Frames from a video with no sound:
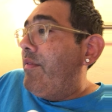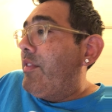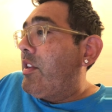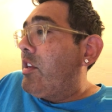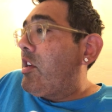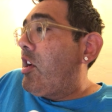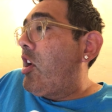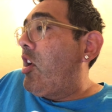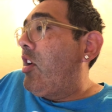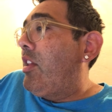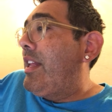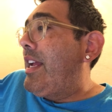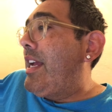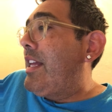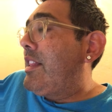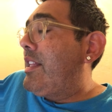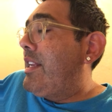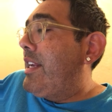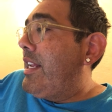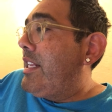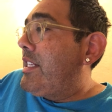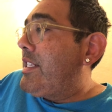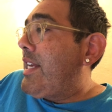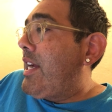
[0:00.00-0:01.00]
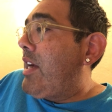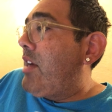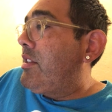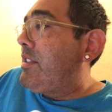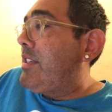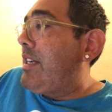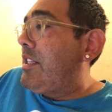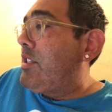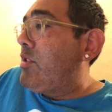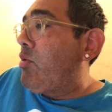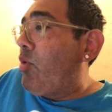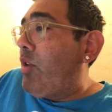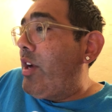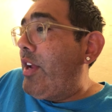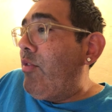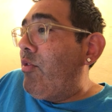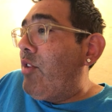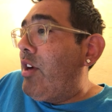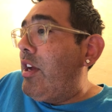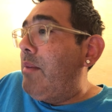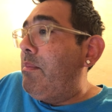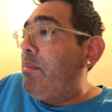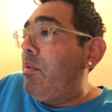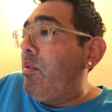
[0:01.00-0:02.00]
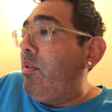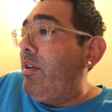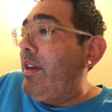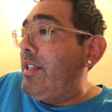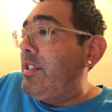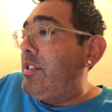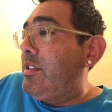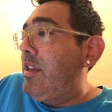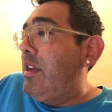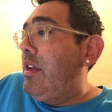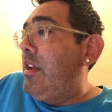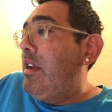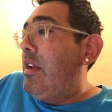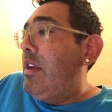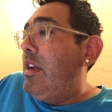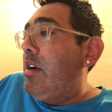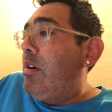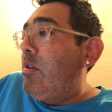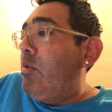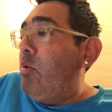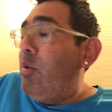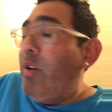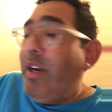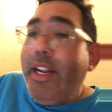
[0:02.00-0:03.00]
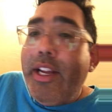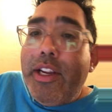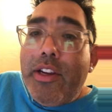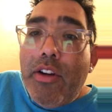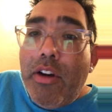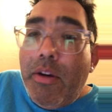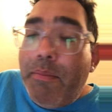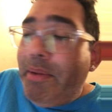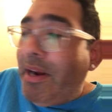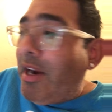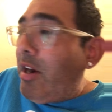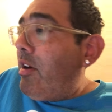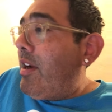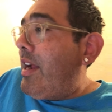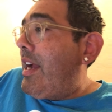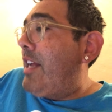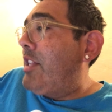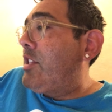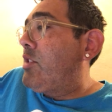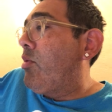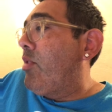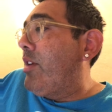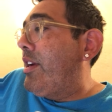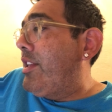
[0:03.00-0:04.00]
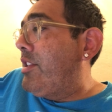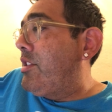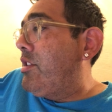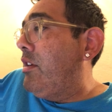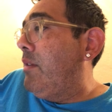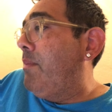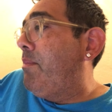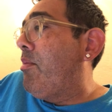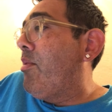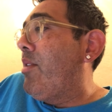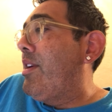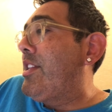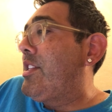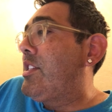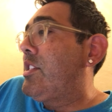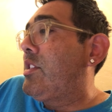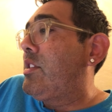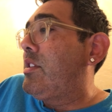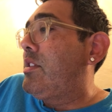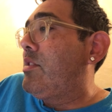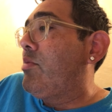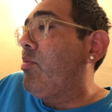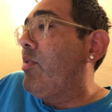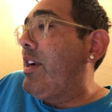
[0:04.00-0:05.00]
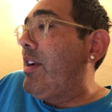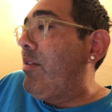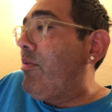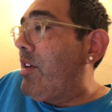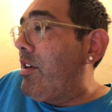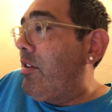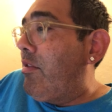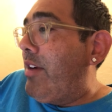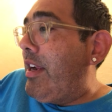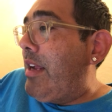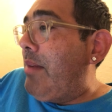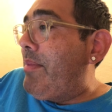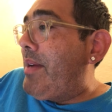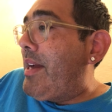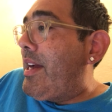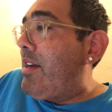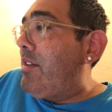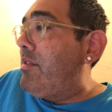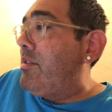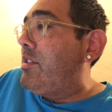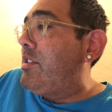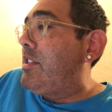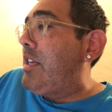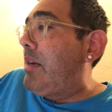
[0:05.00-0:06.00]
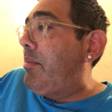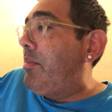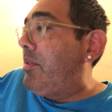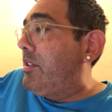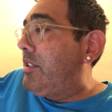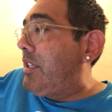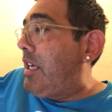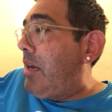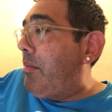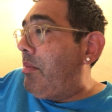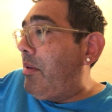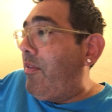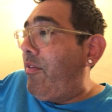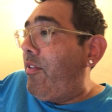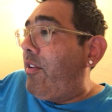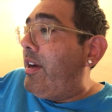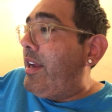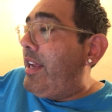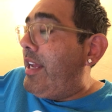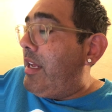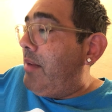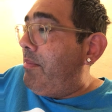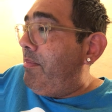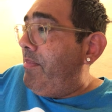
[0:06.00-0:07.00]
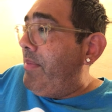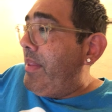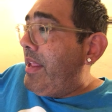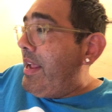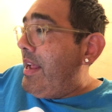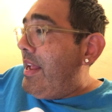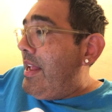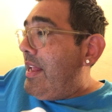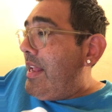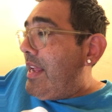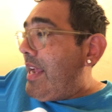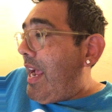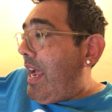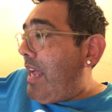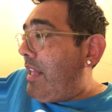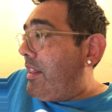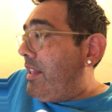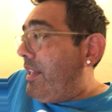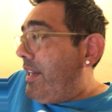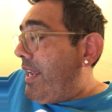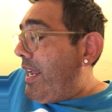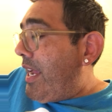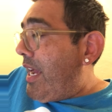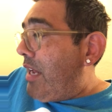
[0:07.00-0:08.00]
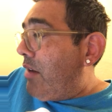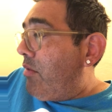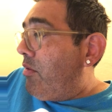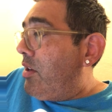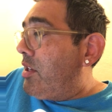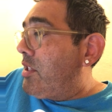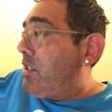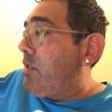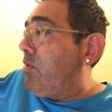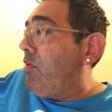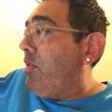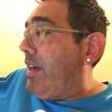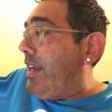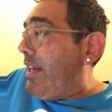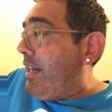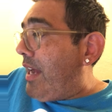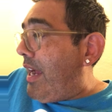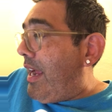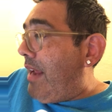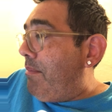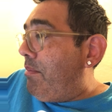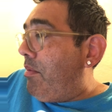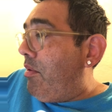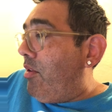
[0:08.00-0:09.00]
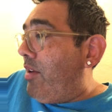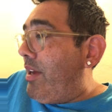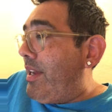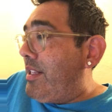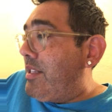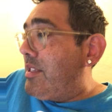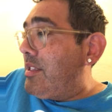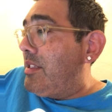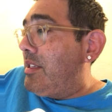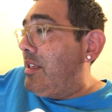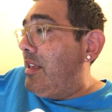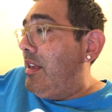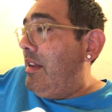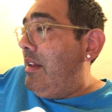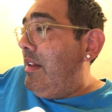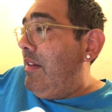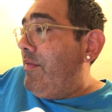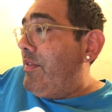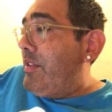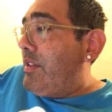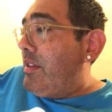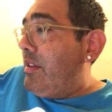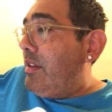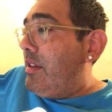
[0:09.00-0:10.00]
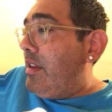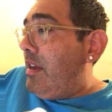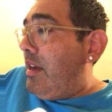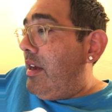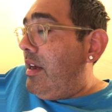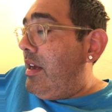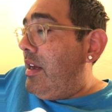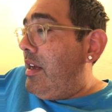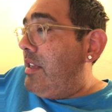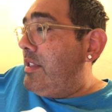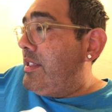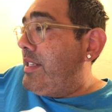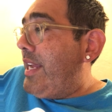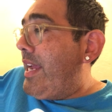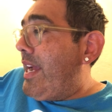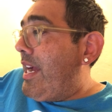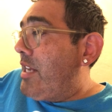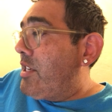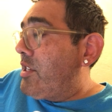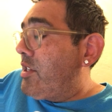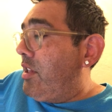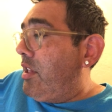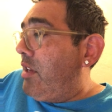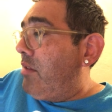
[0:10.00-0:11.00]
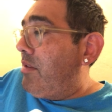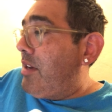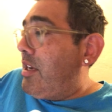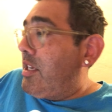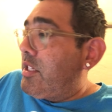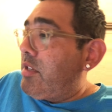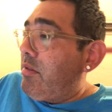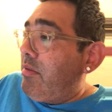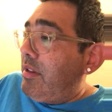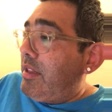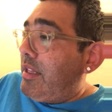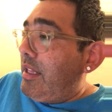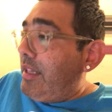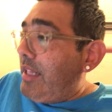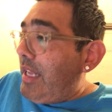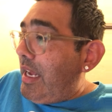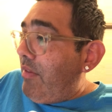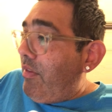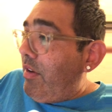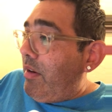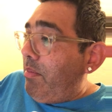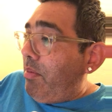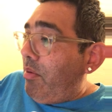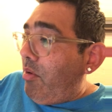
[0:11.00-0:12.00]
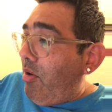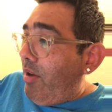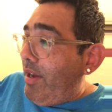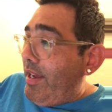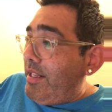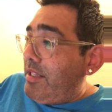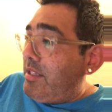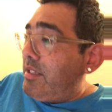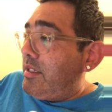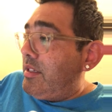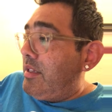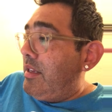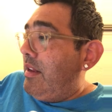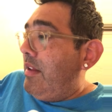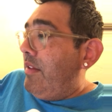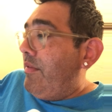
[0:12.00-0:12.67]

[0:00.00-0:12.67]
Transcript: Karl Anthony Towns had 21 points. Rudy Gobert had 22 points, 21 rebounds, double-double for him. Anthony Edwards, 29 points. D'Angelo Russell with 11 points.